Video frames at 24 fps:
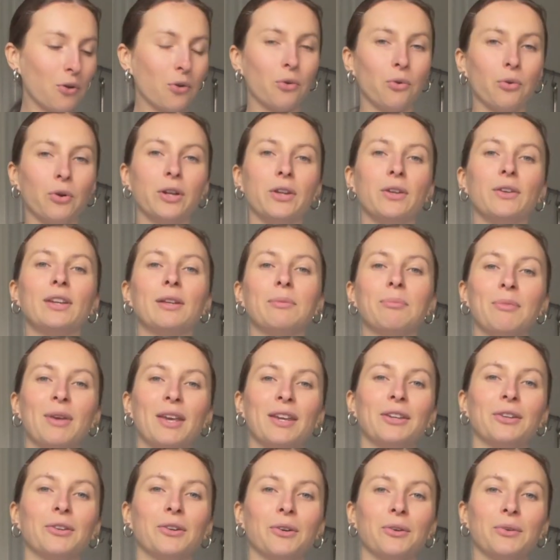Or you can
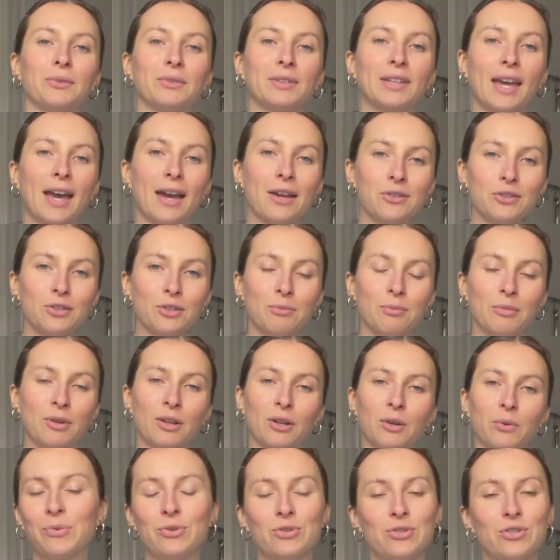make your own cashew
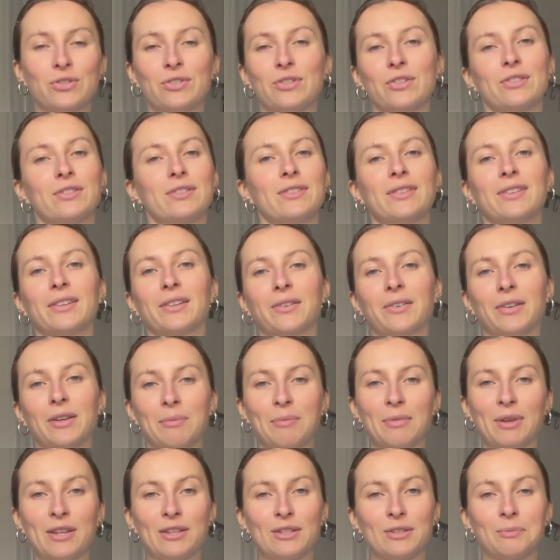milk, which is just the
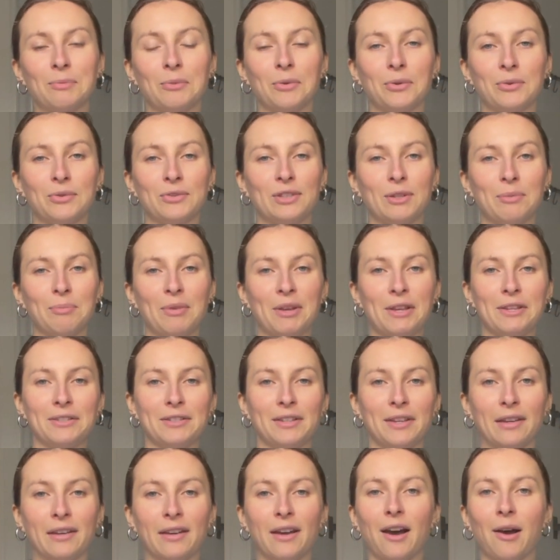creamiest, most
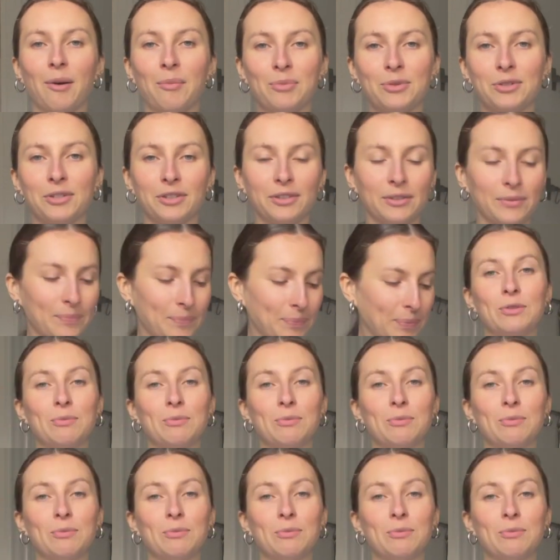amazing option.